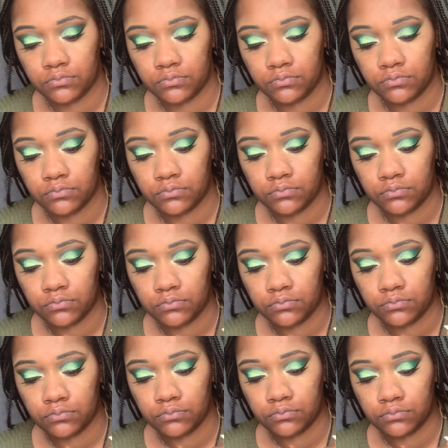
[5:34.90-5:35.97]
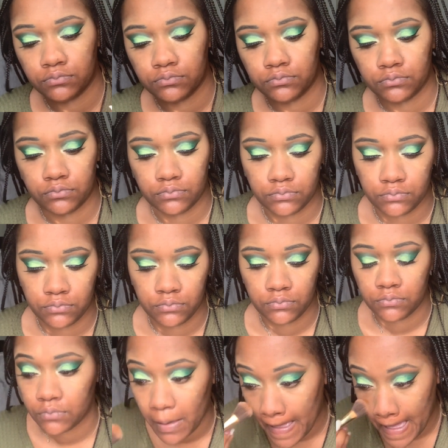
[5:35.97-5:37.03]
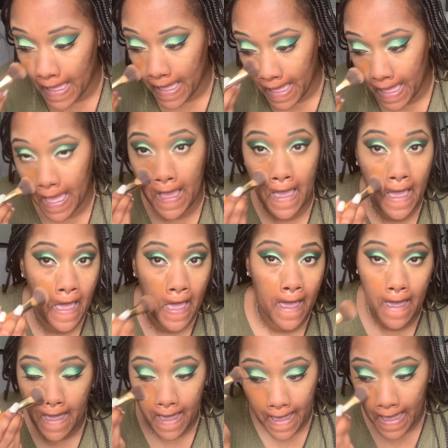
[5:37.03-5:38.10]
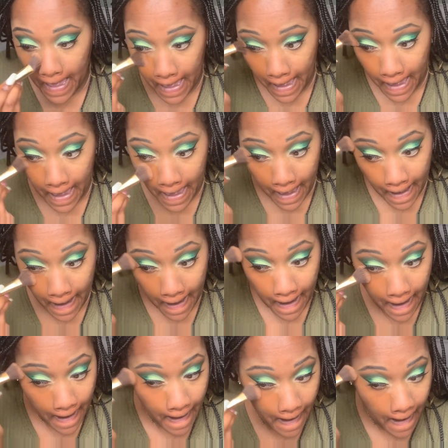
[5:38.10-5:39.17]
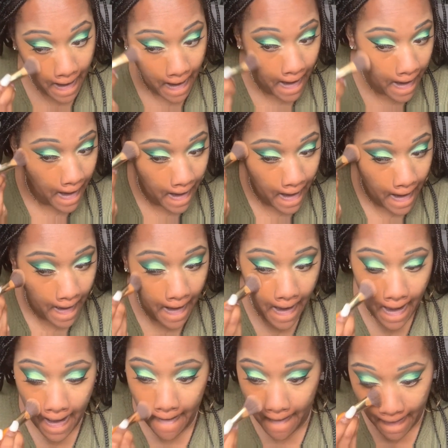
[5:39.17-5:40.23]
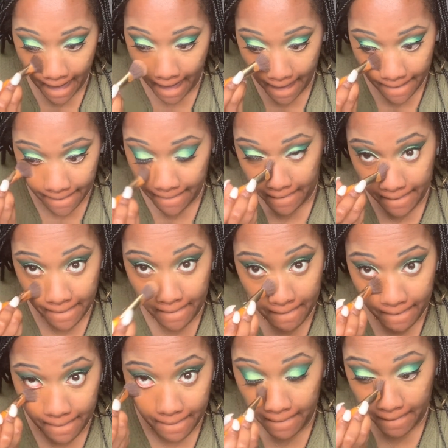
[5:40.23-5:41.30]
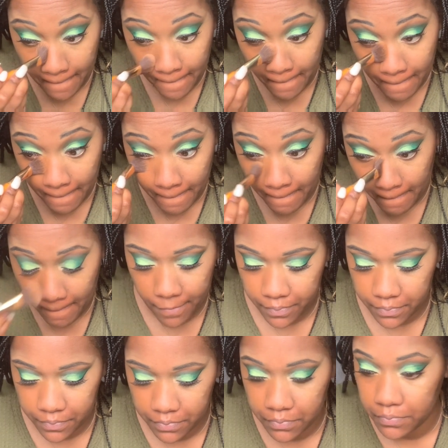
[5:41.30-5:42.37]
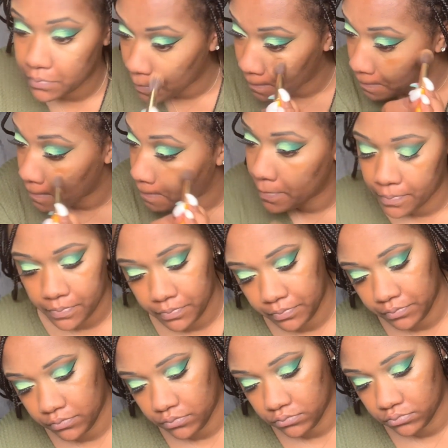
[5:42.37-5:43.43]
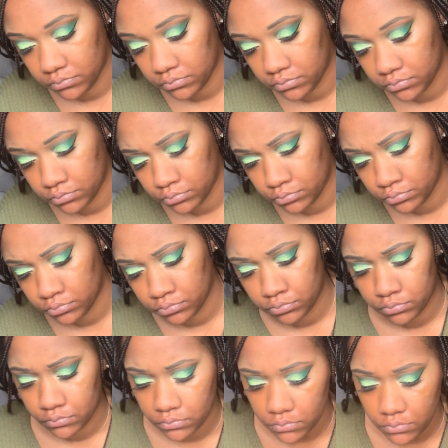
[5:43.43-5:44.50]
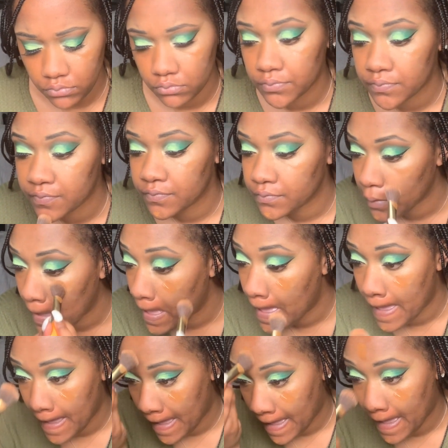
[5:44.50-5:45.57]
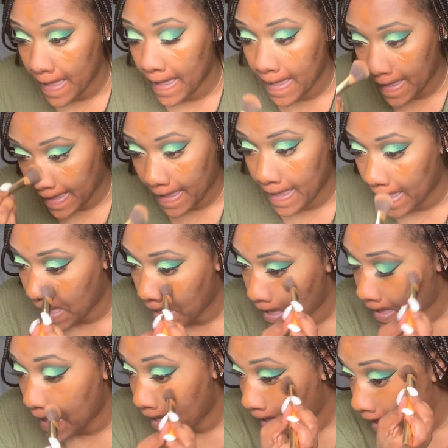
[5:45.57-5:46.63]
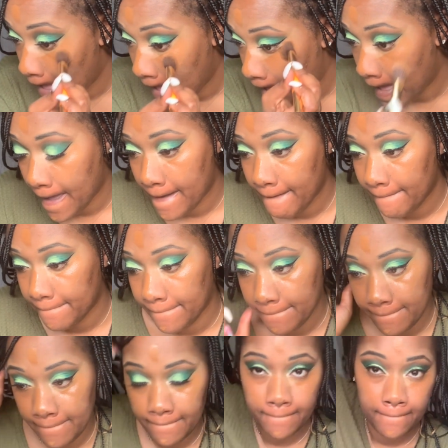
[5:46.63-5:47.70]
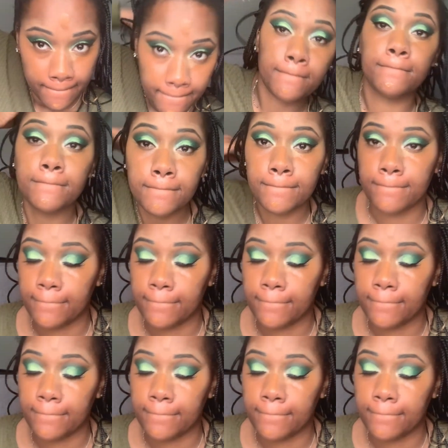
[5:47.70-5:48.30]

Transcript: I'm gonna take my 355 foundation from Maybelline and just put it under my eyes. Y'all know how to do my foundation. If you need a more detailed video, go to my